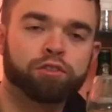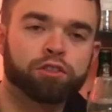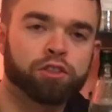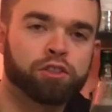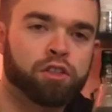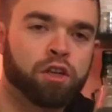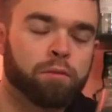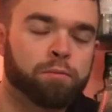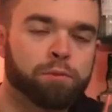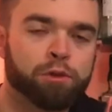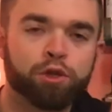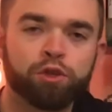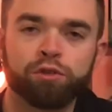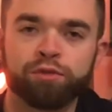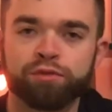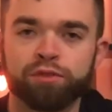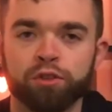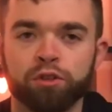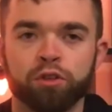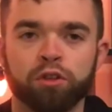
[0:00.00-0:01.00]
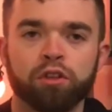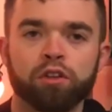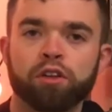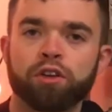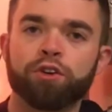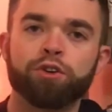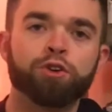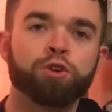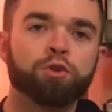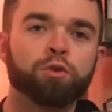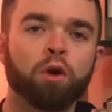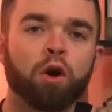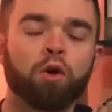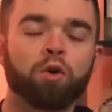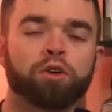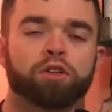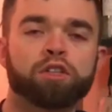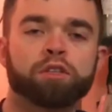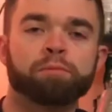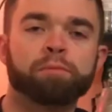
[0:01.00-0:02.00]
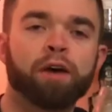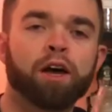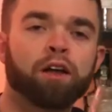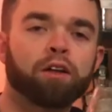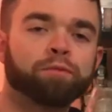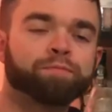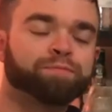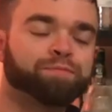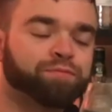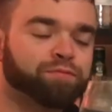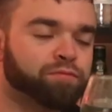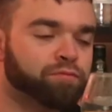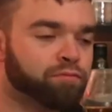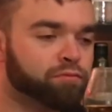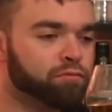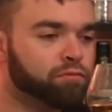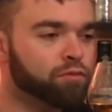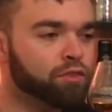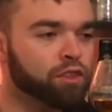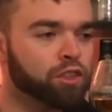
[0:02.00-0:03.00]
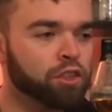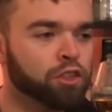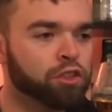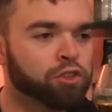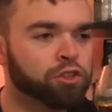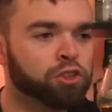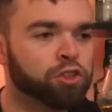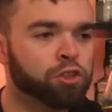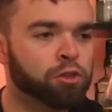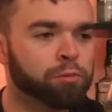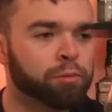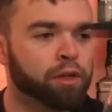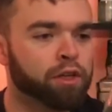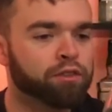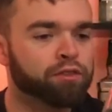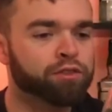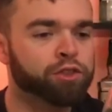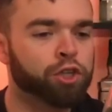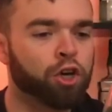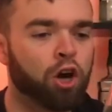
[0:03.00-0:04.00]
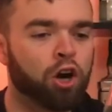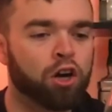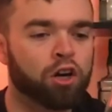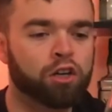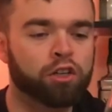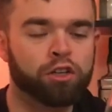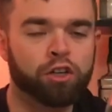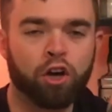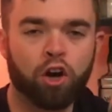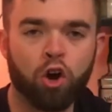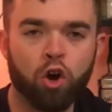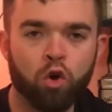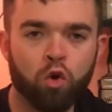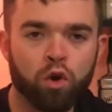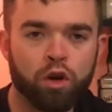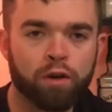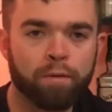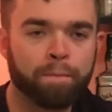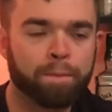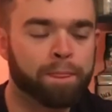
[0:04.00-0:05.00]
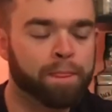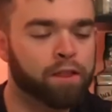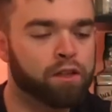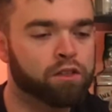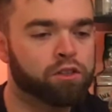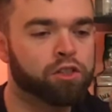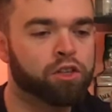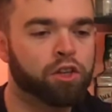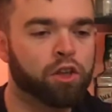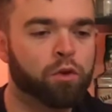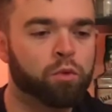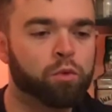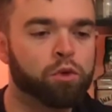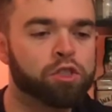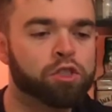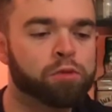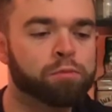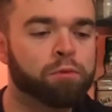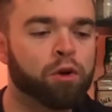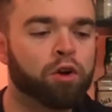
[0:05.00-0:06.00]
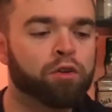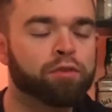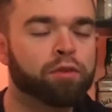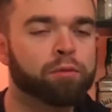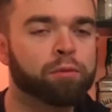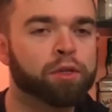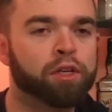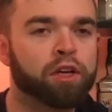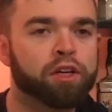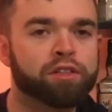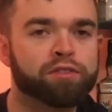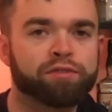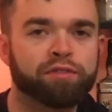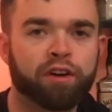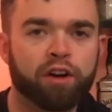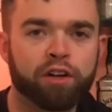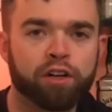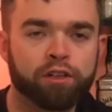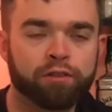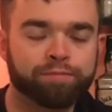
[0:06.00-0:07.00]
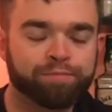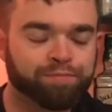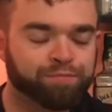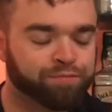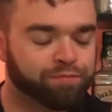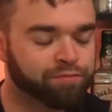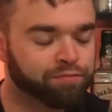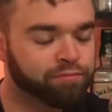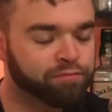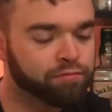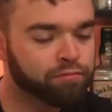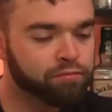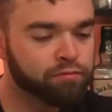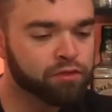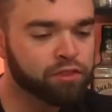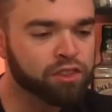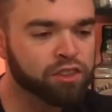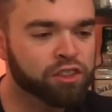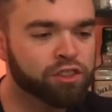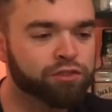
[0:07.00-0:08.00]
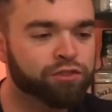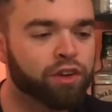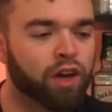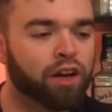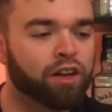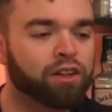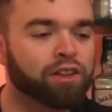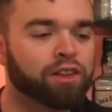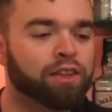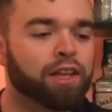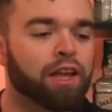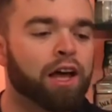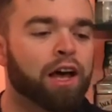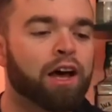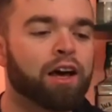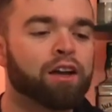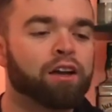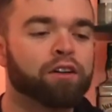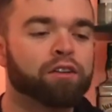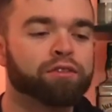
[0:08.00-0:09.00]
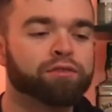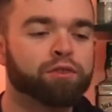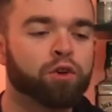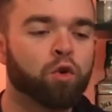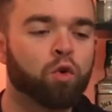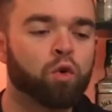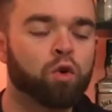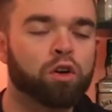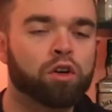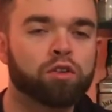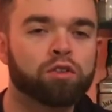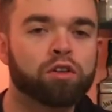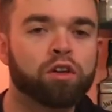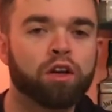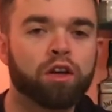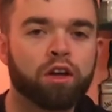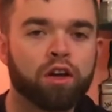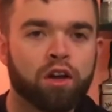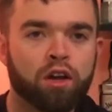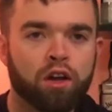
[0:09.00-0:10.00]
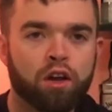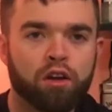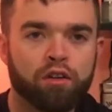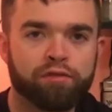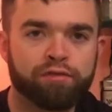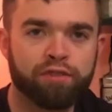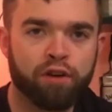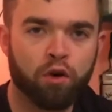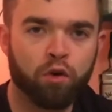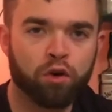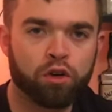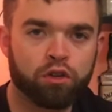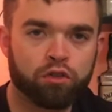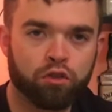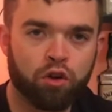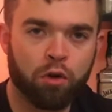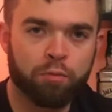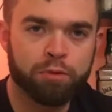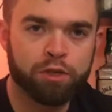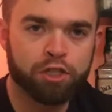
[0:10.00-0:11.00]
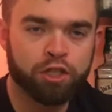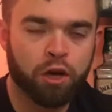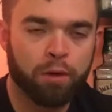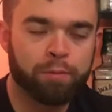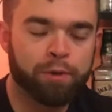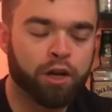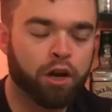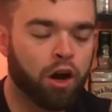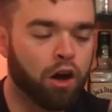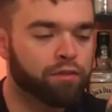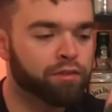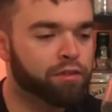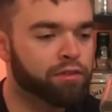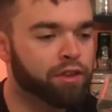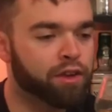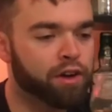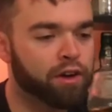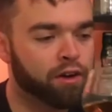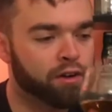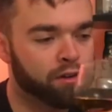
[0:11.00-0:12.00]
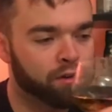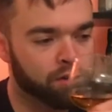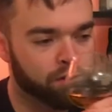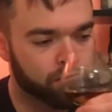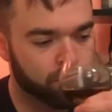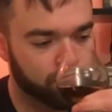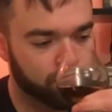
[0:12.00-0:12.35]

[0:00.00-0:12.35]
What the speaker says: just that beautiful new oak smell, a little bit of charred oak, that wood smoke from a nice fire. You've got a lot of corn forward aromas coming off of there.